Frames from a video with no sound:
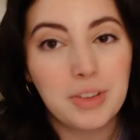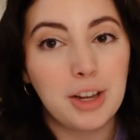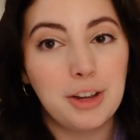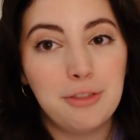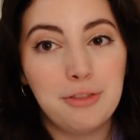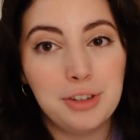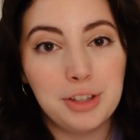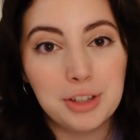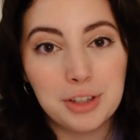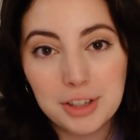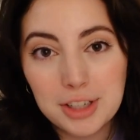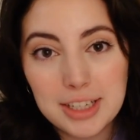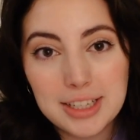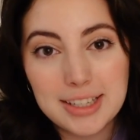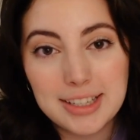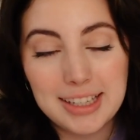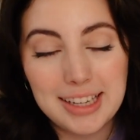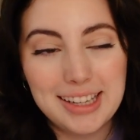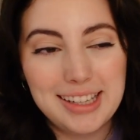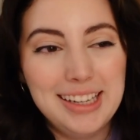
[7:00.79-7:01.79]

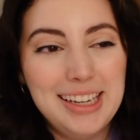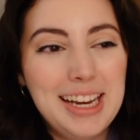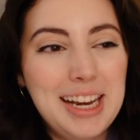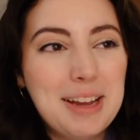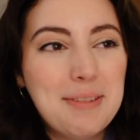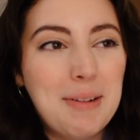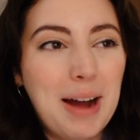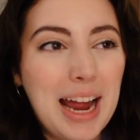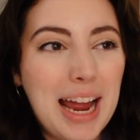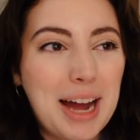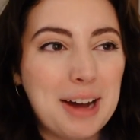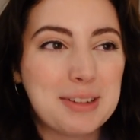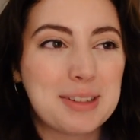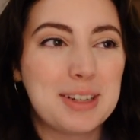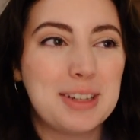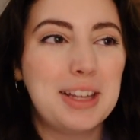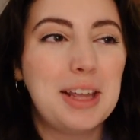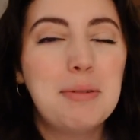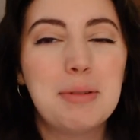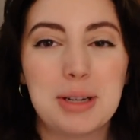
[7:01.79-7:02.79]
furiously cleaning my house
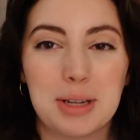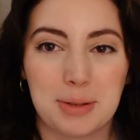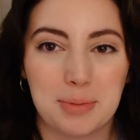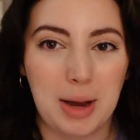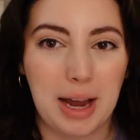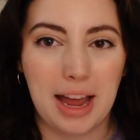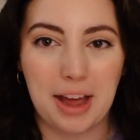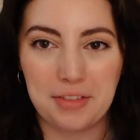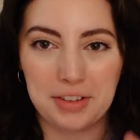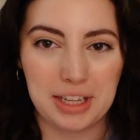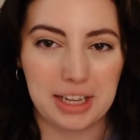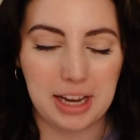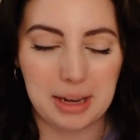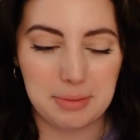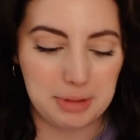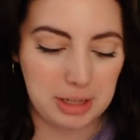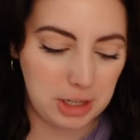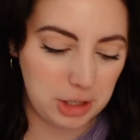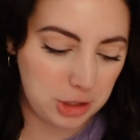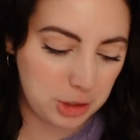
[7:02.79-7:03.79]
all day, which is why I haven't like
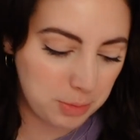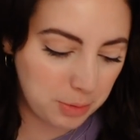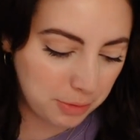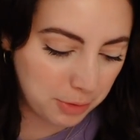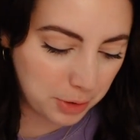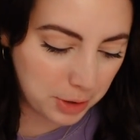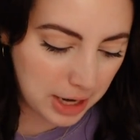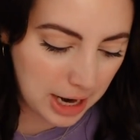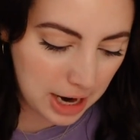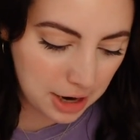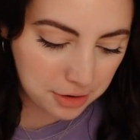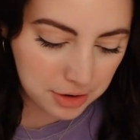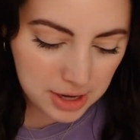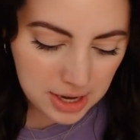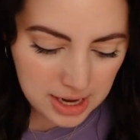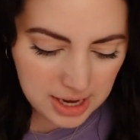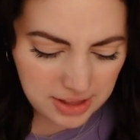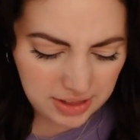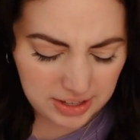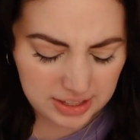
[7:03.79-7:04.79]
updated you before now. I
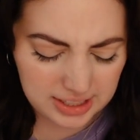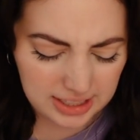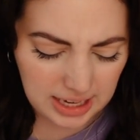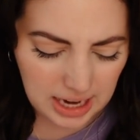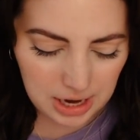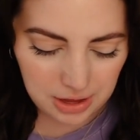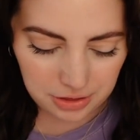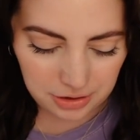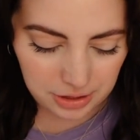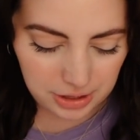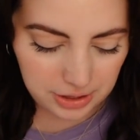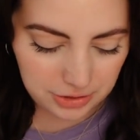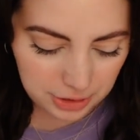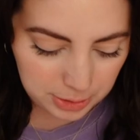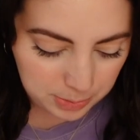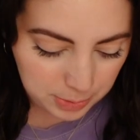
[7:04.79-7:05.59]
think it's like 8:30 at this